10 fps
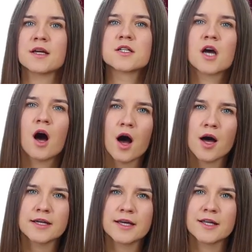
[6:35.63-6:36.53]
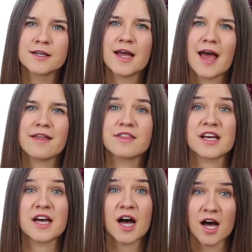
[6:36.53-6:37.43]
and caught in at the
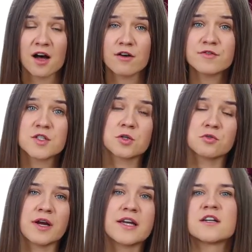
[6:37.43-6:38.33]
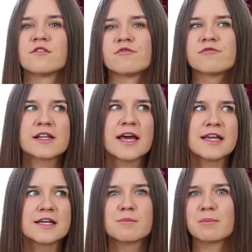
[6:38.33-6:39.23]
cuff to create an
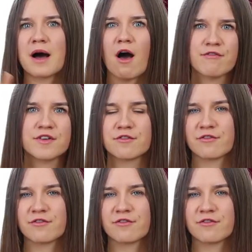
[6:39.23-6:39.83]
inflated, puffy